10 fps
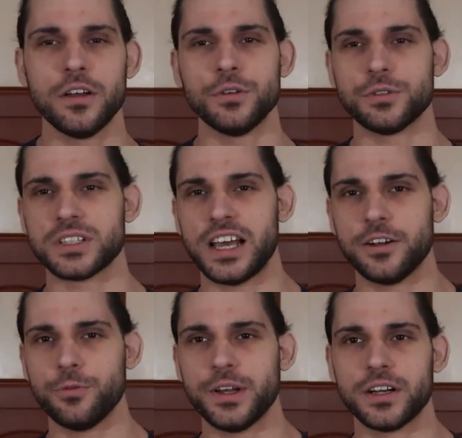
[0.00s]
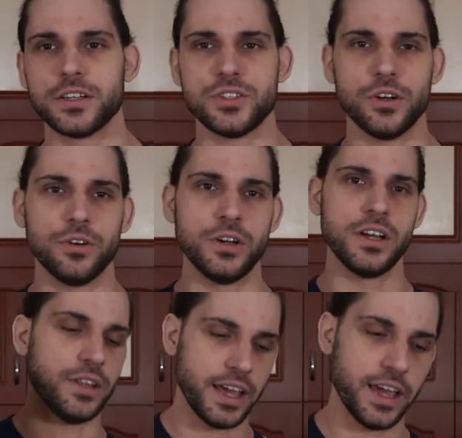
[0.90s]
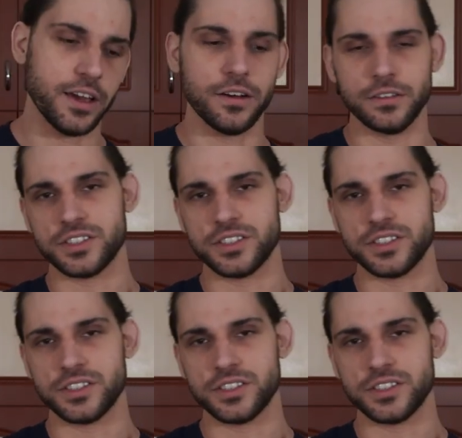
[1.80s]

which was kind of weird. So today on